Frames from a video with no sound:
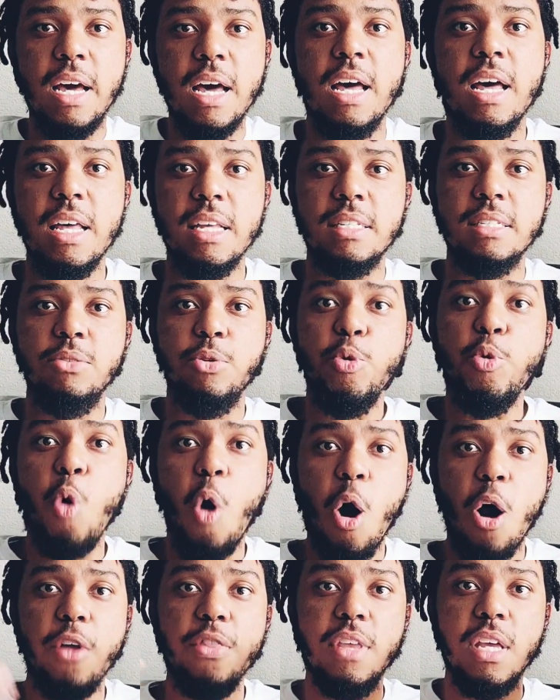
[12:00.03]
us, who
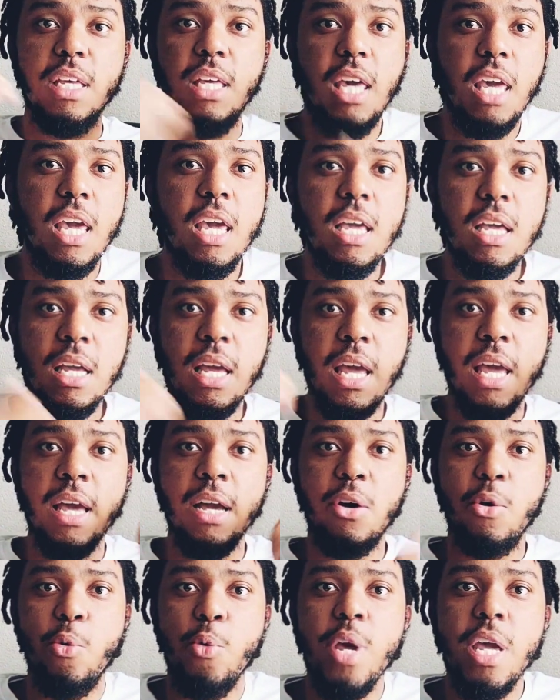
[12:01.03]
are the king and
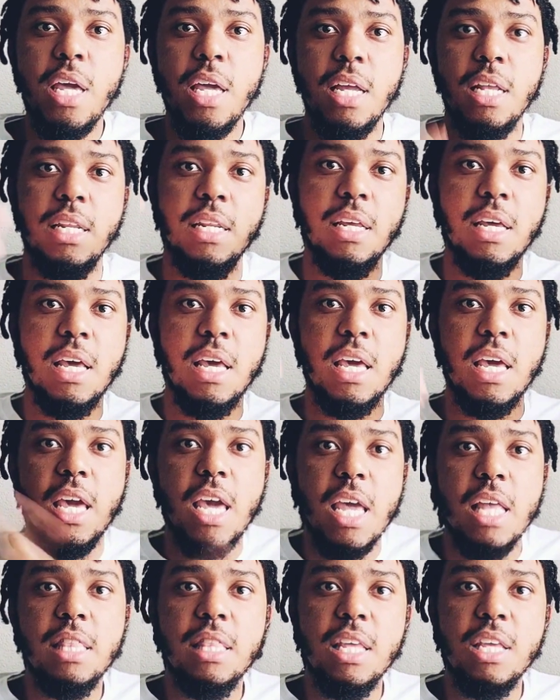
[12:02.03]
queen
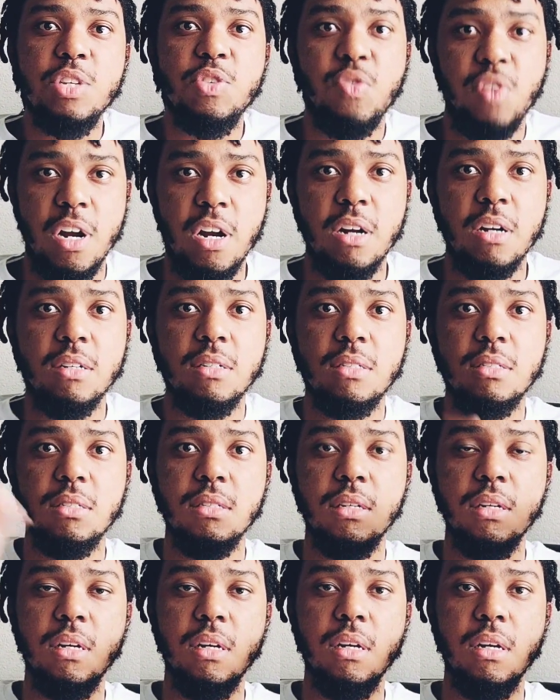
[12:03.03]
in this verse,
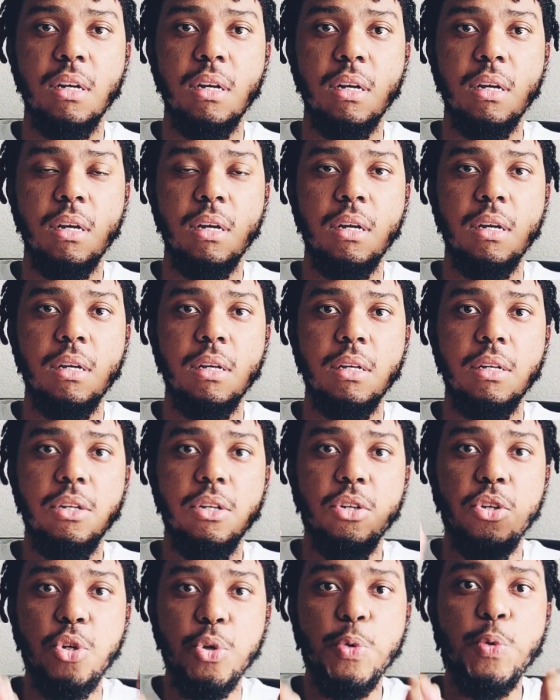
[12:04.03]

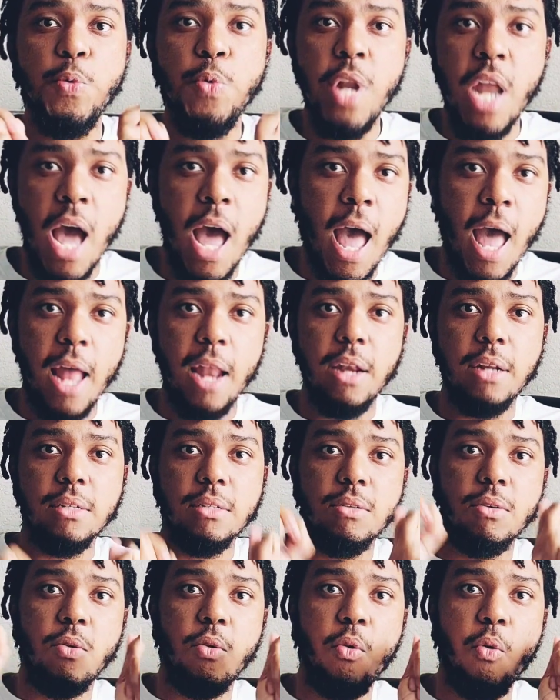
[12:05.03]
do not
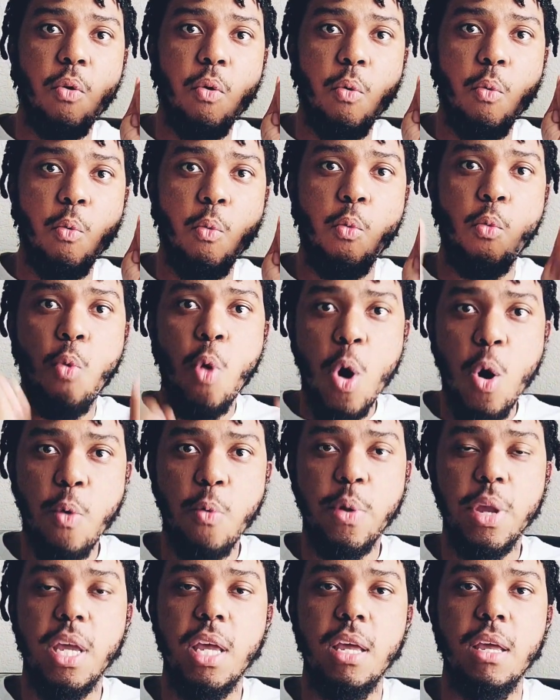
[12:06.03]

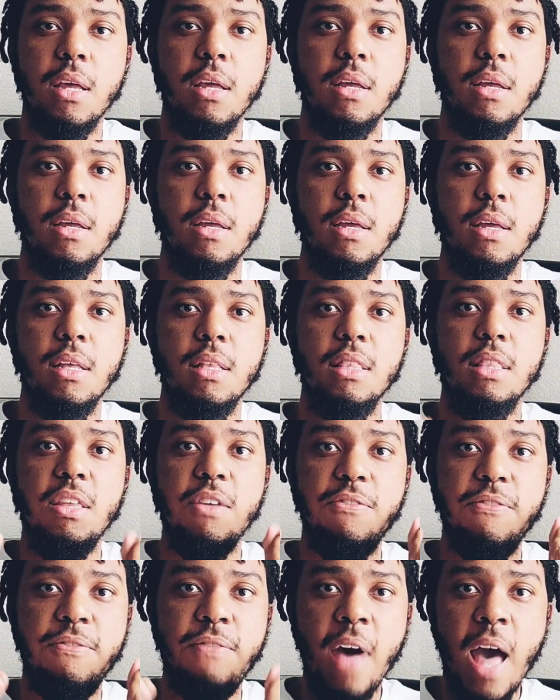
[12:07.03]
worry. The
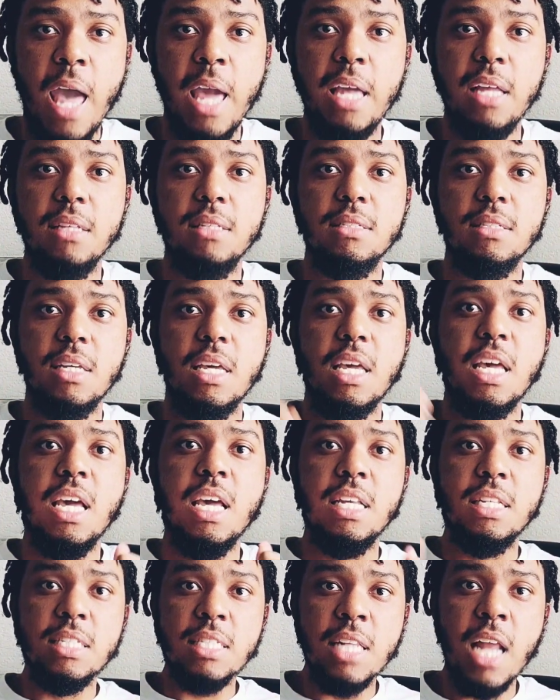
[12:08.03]
fight
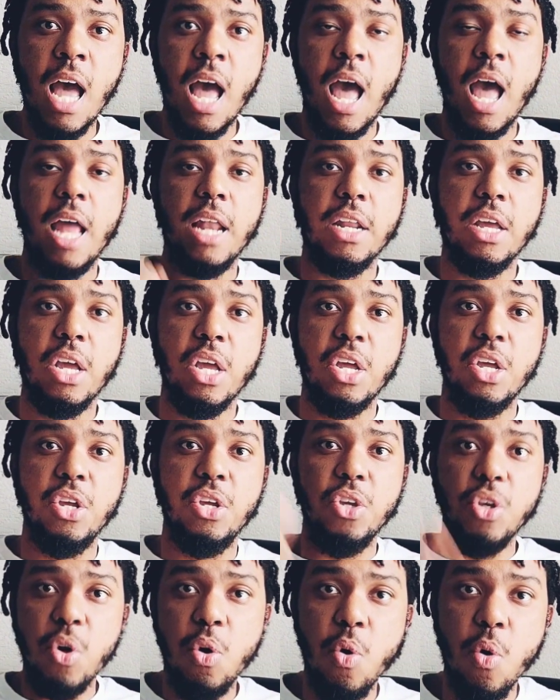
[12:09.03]
is not
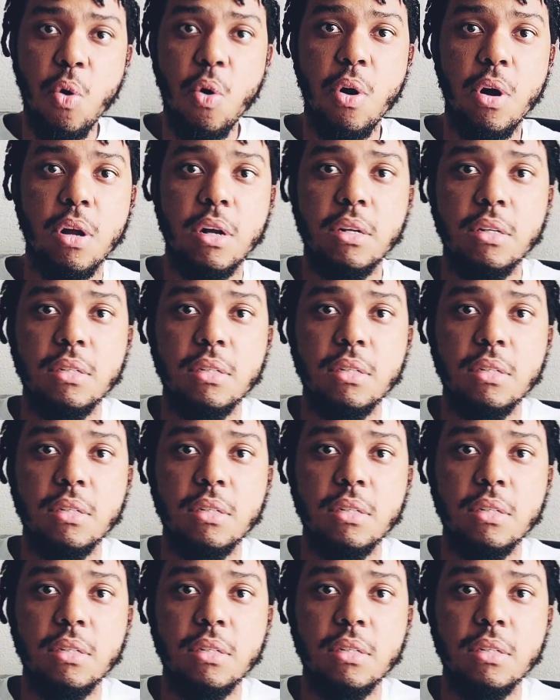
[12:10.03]
yours.